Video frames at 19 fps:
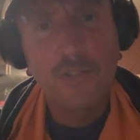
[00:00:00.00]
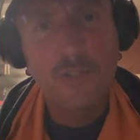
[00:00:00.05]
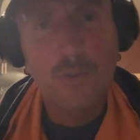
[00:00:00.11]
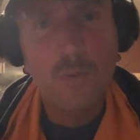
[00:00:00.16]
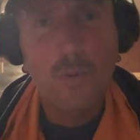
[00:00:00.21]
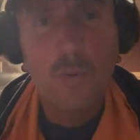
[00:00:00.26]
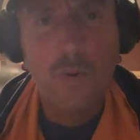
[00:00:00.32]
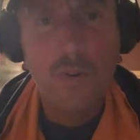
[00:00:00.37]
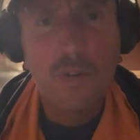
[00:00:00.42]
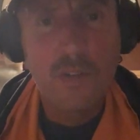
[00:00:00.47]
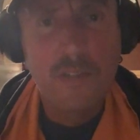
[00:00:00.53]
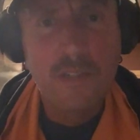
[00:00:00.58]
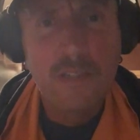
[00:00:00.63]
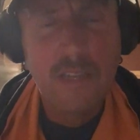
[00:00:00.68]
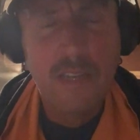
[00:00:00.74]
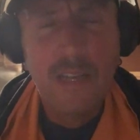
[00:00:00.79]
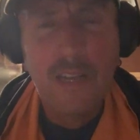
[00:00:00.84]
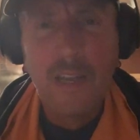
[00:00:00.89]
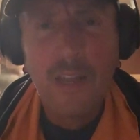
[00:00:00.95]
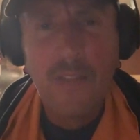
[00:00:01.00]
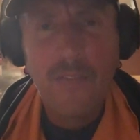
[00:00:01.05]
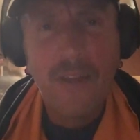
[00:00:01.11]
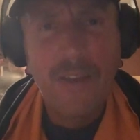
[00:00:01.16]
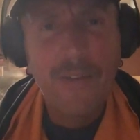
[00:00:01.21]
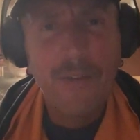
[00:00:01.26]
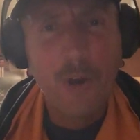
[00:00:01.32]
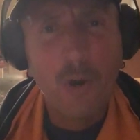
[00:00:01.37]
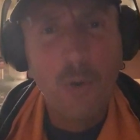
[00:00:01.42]
towards
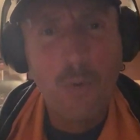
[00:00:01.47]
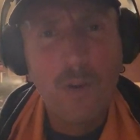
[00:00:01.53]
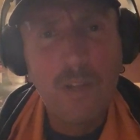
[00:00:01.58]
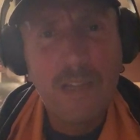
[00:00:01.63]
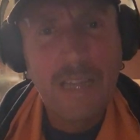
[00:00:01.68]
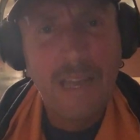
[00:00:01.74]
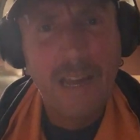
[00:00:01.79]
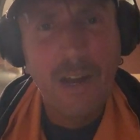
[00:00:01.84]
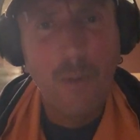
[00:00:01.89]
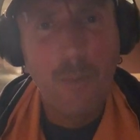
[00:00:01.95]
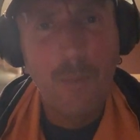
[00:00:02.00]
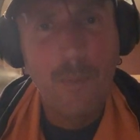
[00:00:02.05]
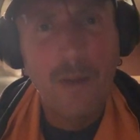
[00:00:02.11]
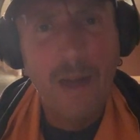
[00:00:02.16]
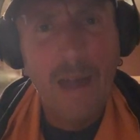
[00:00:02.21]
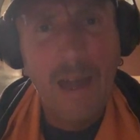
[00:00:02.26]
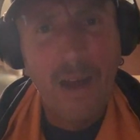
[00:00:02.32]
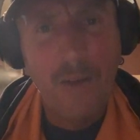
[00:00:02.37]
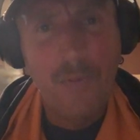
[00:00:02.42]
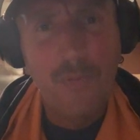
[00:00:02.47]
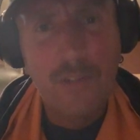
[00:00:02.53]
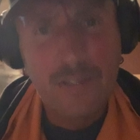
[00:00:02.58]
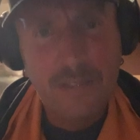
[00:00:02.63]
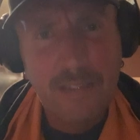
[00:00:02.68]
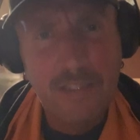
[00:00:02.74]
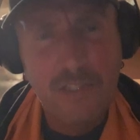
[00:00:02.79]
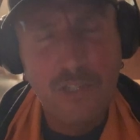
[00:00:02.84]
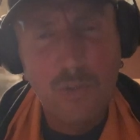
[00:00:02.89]
that don't really help out the
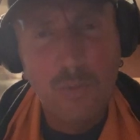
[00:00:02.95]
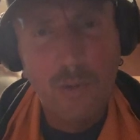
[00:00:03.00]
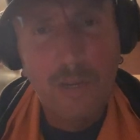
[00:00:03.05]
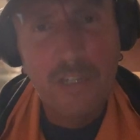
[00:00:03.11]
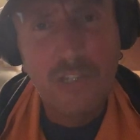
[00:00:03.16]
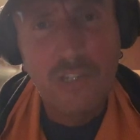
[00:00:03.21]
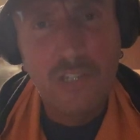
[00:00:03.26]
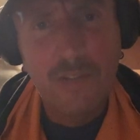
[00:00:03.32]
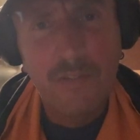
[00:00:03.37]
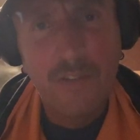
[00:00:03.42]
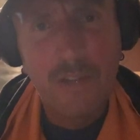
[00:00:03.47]
situation of